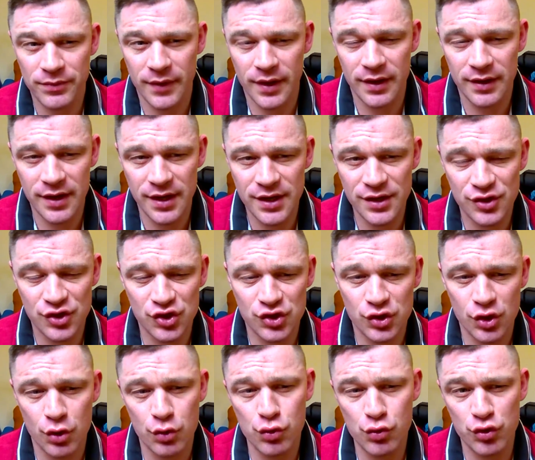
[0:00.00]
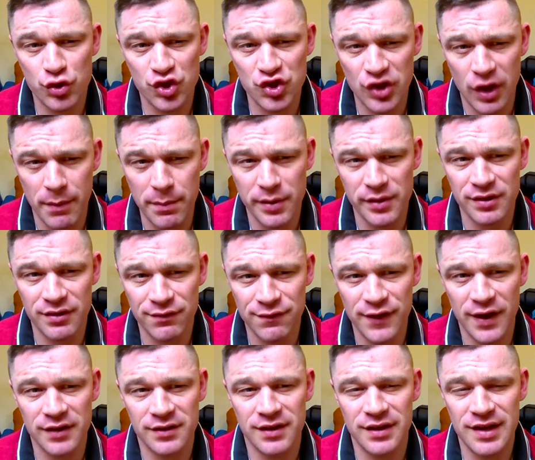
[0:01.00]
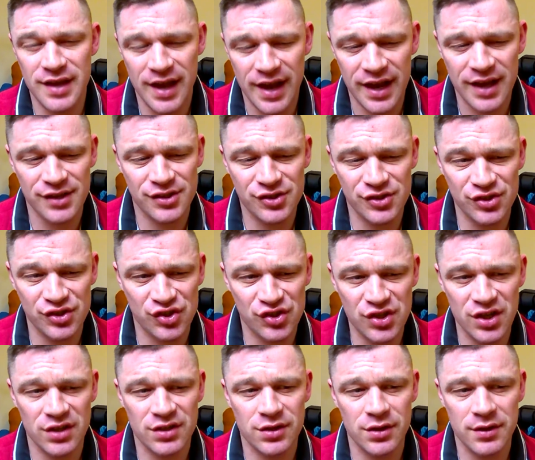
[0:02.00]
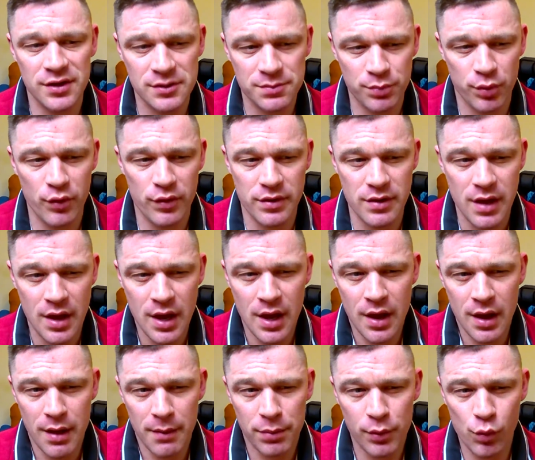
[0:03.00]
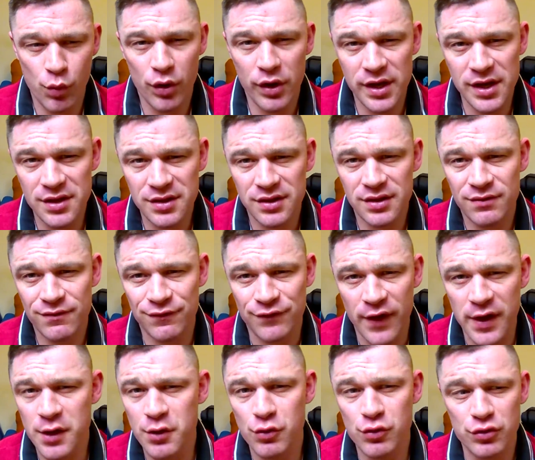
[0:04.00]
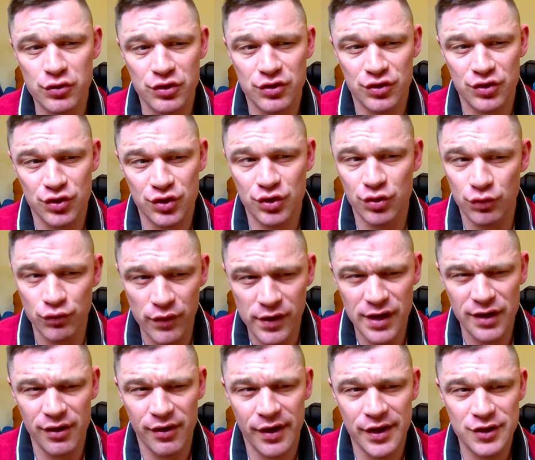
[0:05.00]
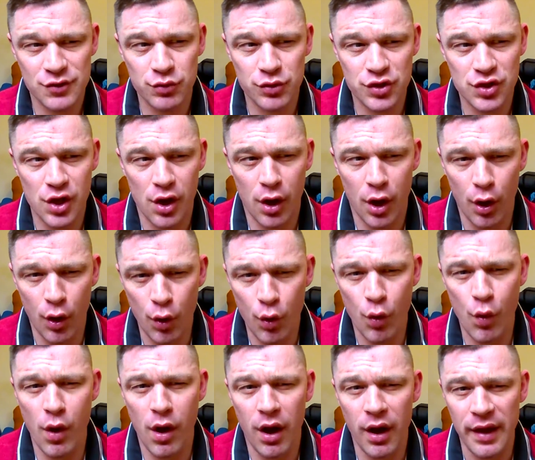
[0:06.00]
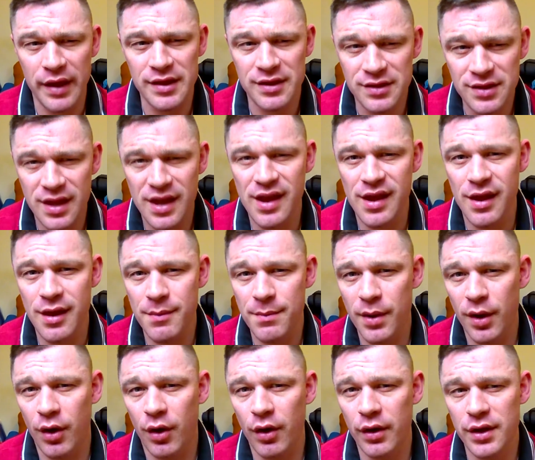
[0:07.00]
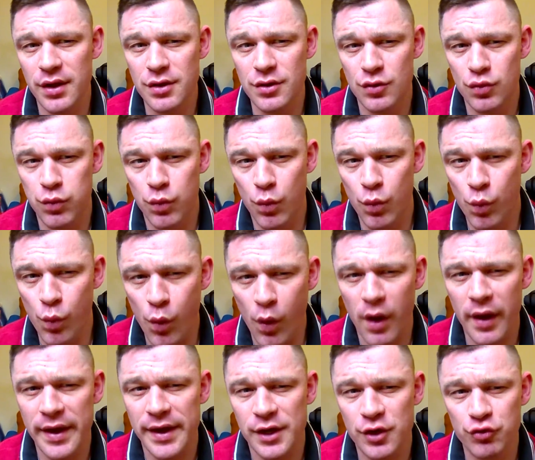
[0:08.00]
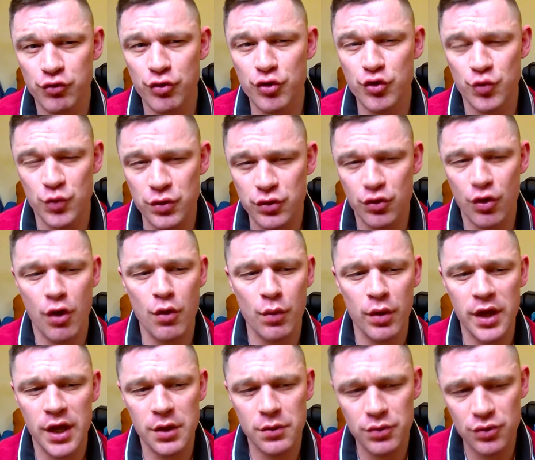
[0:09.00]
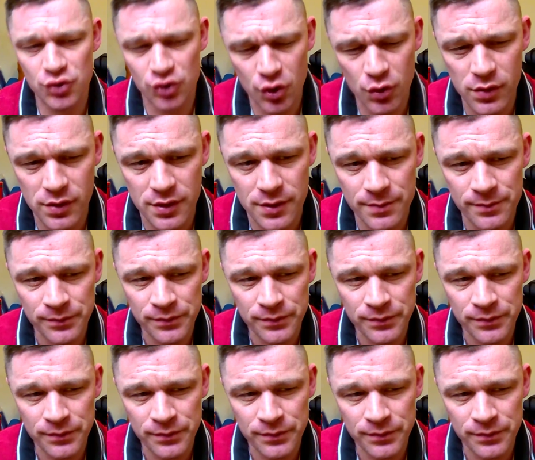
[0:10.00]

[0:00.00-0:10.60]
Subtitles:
And he's so stubborn, the fact that he has to stick to his point. But what he failed to realize was the whole idea behind why Cruz was doing what he was doing.